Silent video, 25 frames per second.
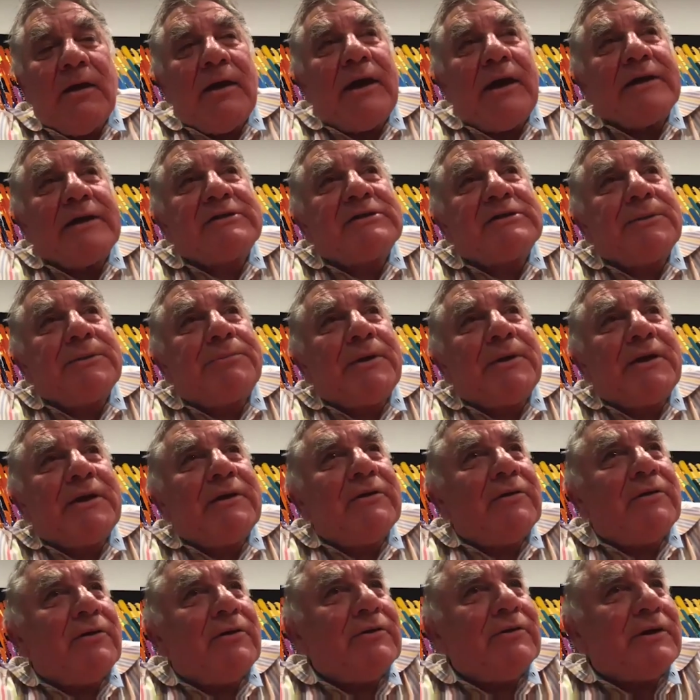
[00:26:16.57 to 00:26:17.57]
It's
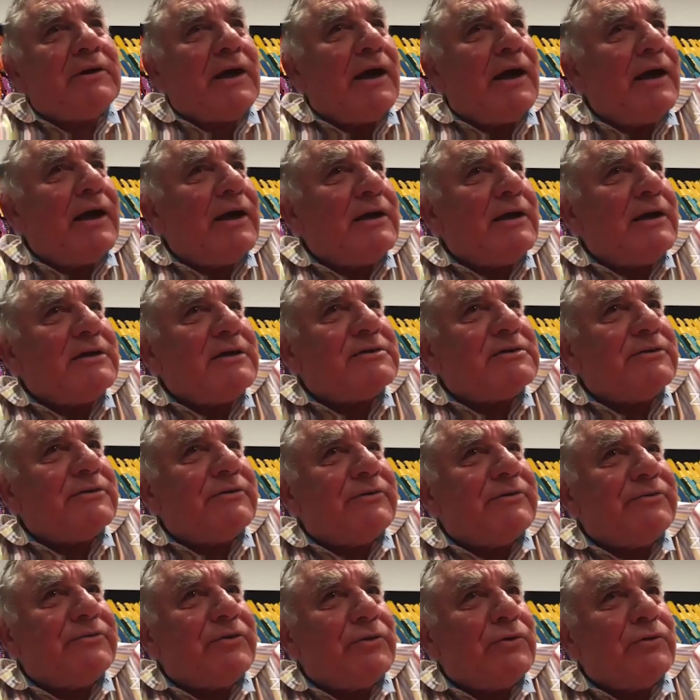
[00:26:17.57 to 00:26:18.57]
dependent on the age
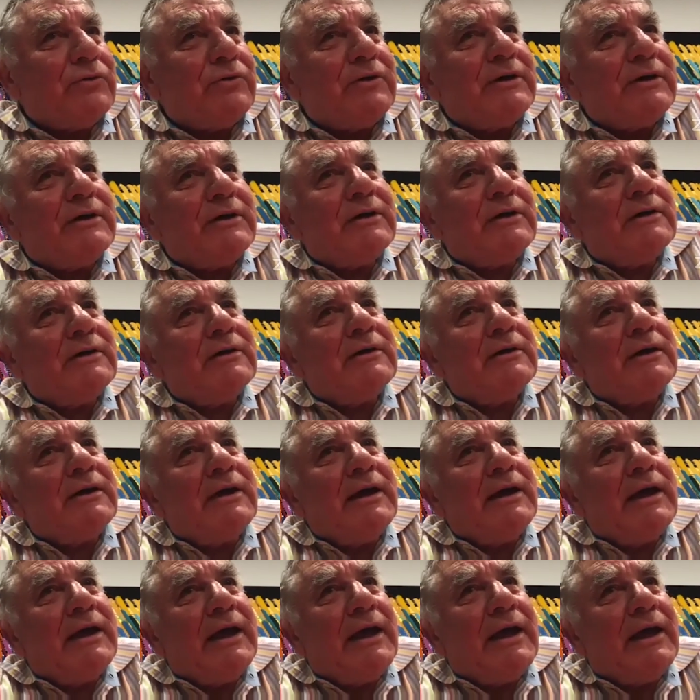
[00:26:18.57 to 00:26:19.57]
of your
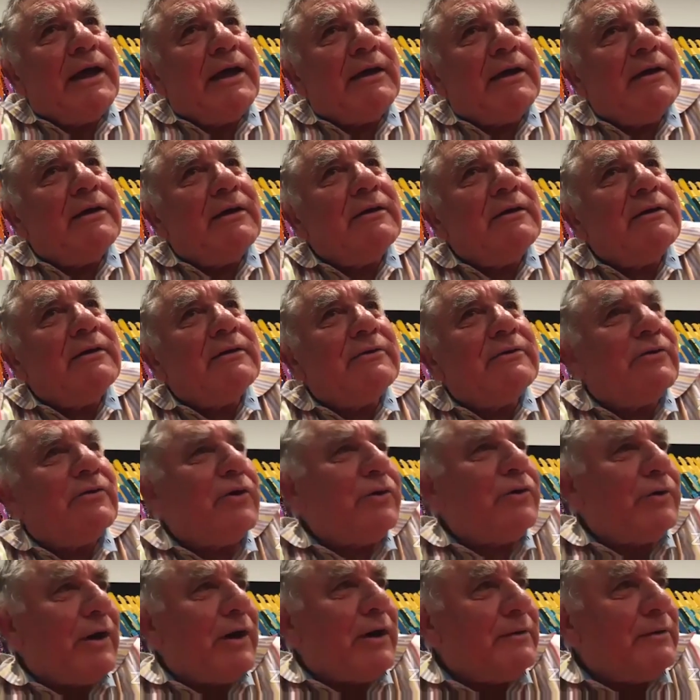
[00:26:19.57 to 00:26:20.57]
egg
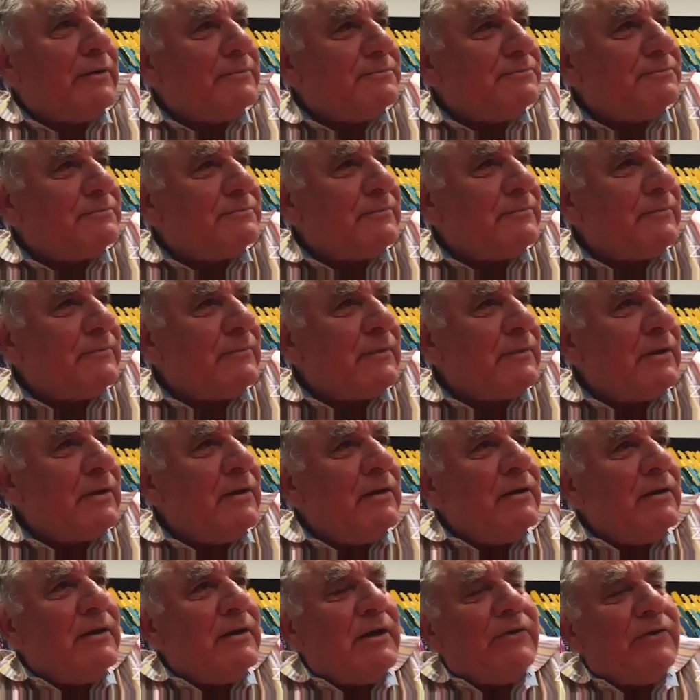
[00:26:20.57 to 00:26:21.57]
donor.
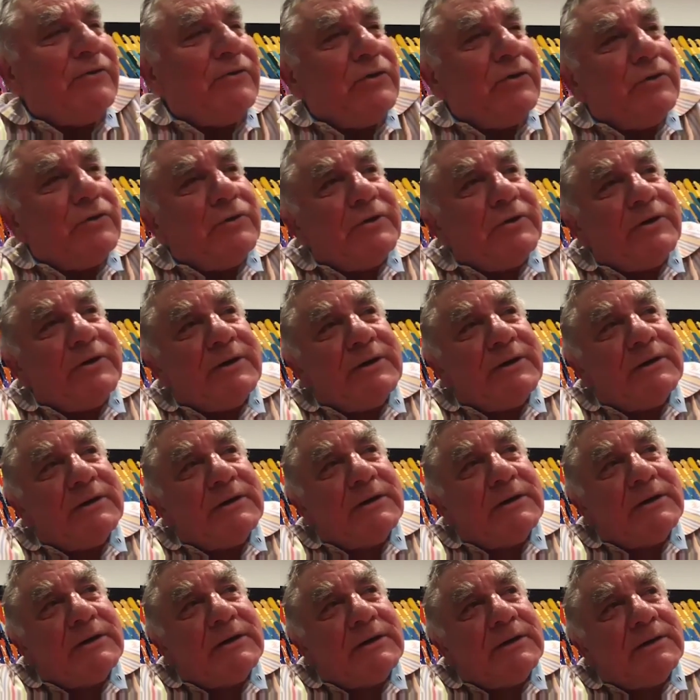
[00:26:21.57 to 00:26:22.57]
If you're
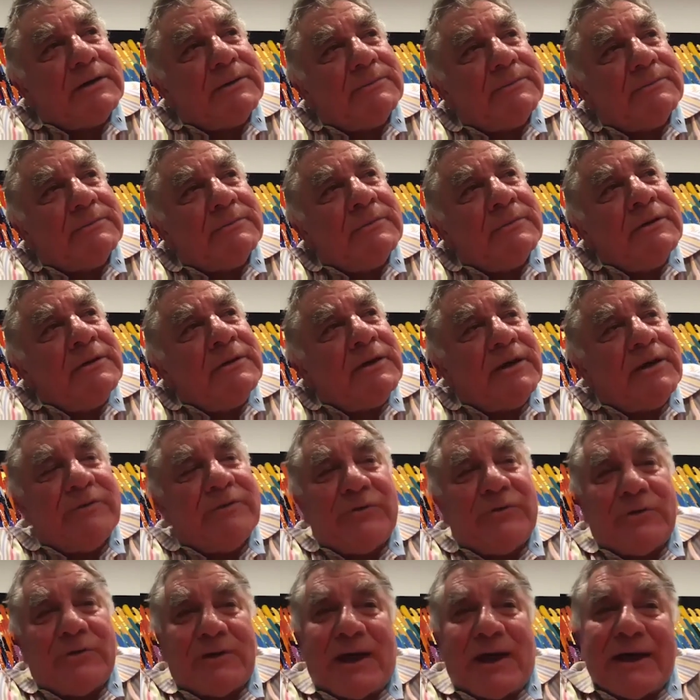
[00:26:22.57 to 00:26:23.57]

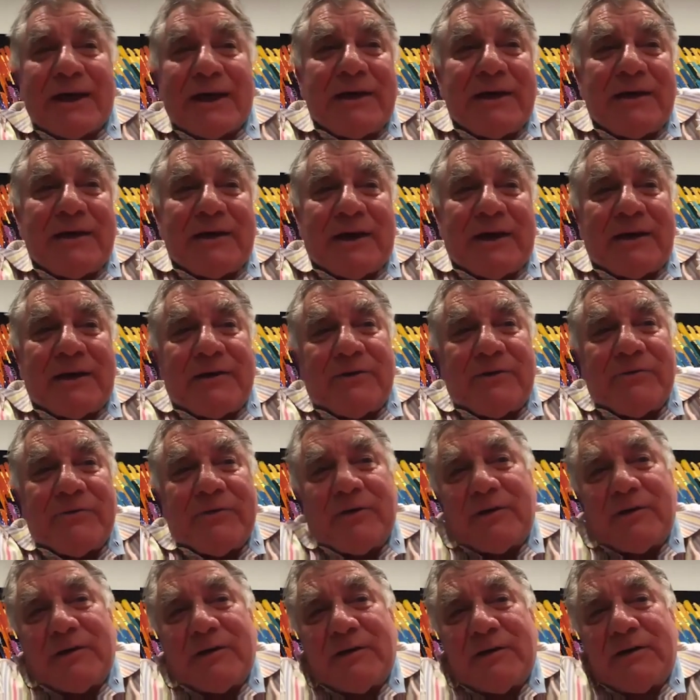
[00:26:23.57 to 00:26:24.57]
lucky and you've
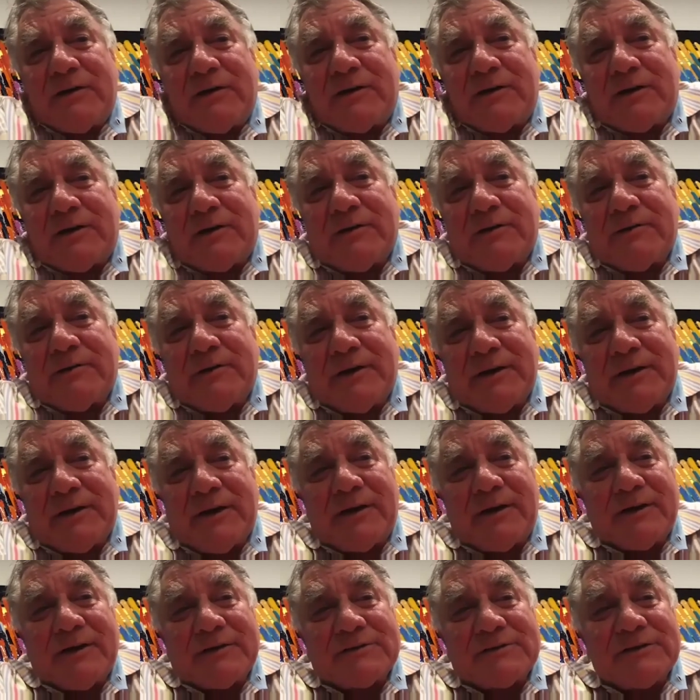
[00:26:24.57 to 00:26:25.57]
got a
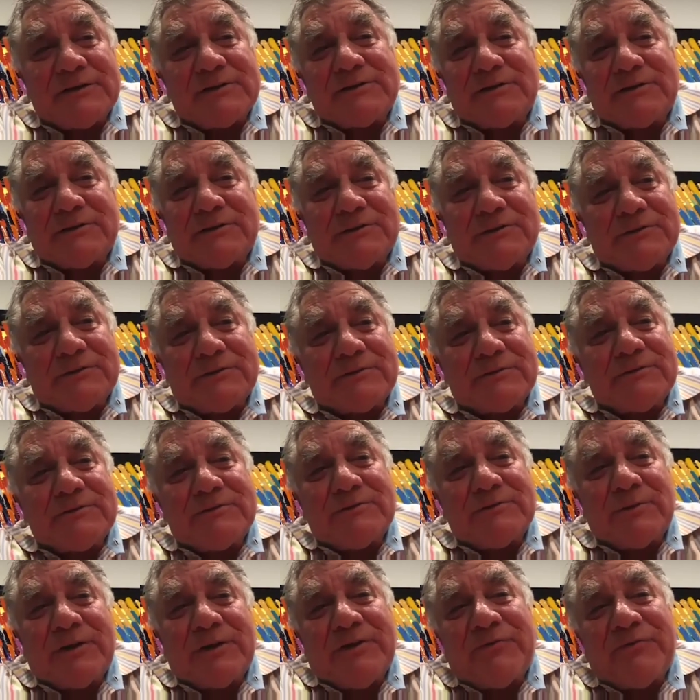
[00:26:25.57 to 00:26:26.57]
younger sister who's
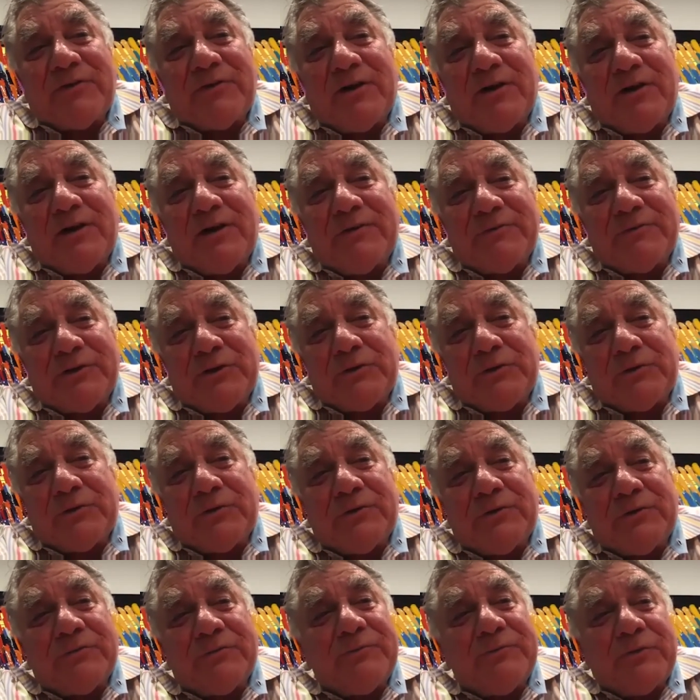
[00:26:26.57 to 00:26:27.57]
25 and
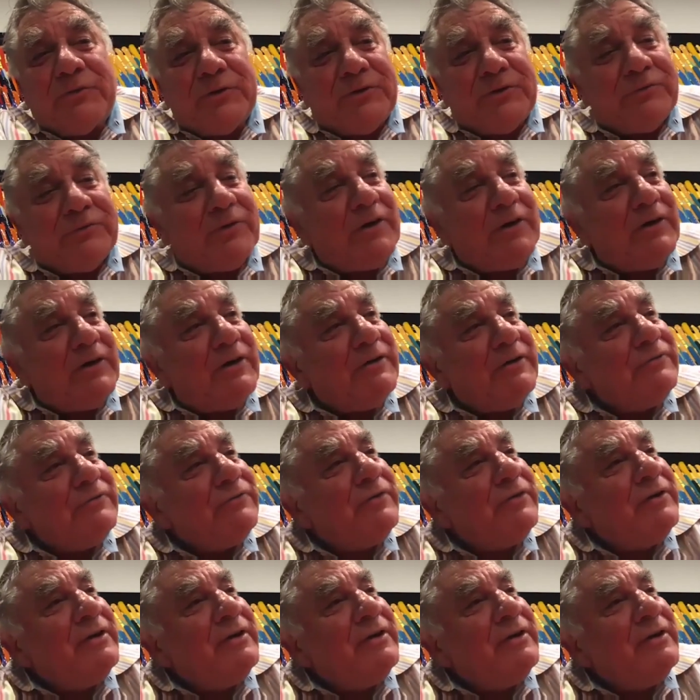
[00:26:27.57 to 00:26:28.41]
you're 45,